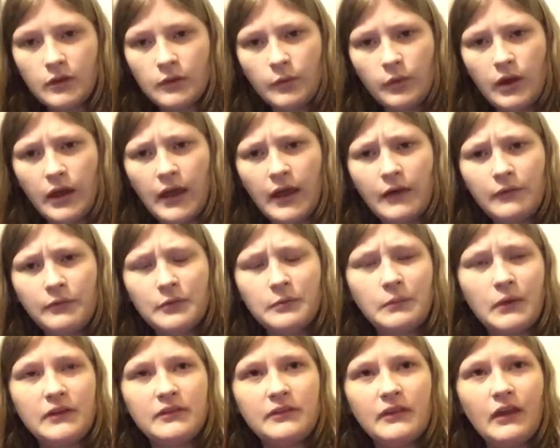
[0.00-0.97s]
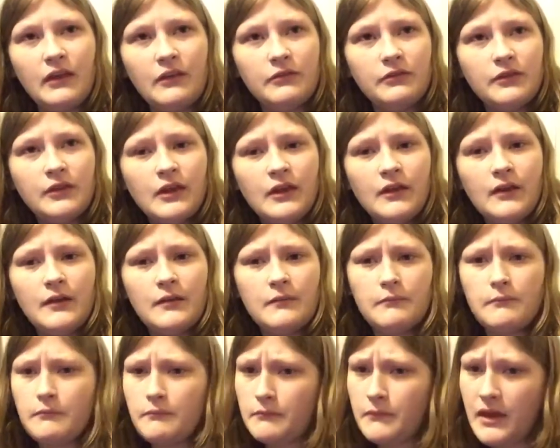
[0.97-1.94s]
Would I have one myself?
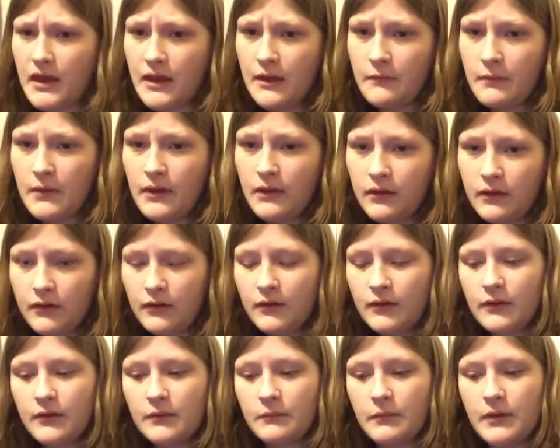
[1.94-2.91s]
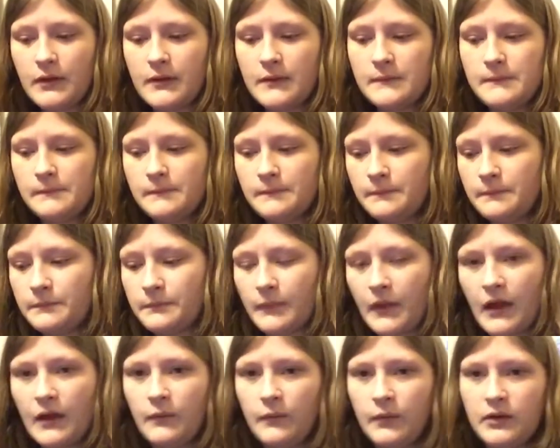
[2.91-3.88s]
Maybe, but
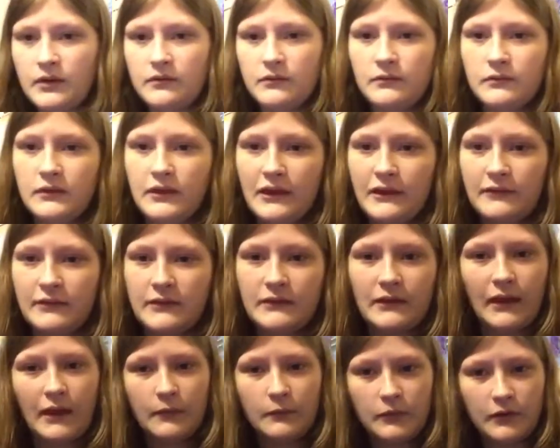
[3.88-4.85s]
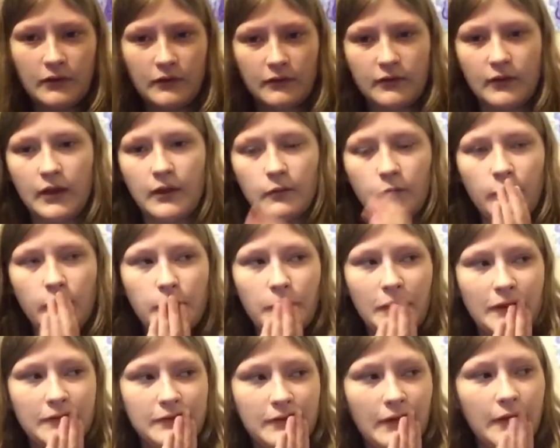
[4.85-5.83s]
I wouldn't take the time to design one
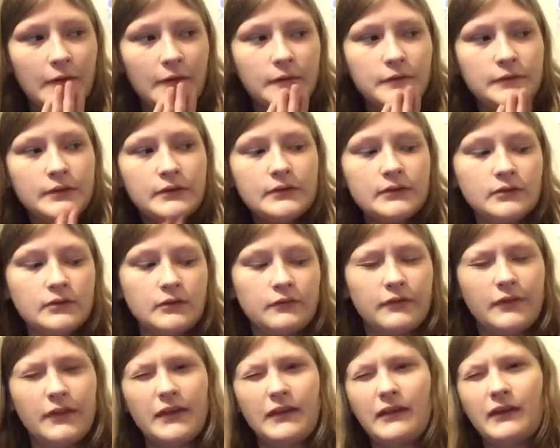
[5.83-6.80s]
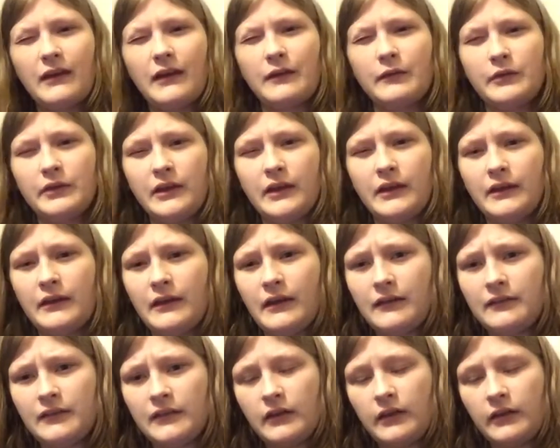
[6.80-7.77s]
myself. Like, I would get it
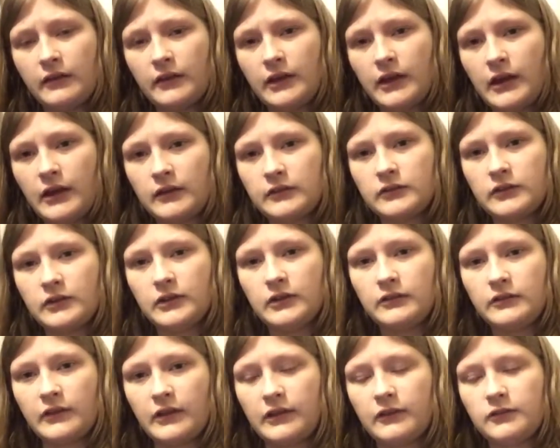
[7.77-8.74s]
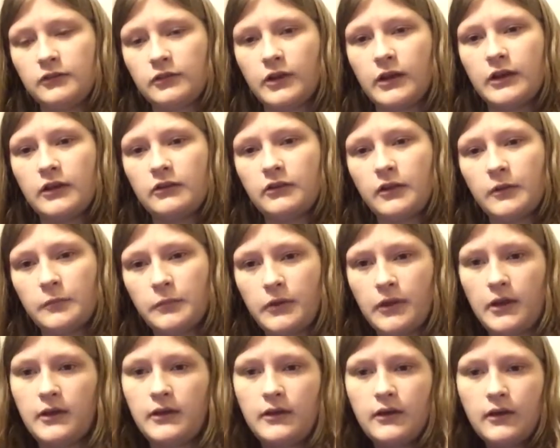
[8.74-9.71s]
as another character, it's like a trait or something.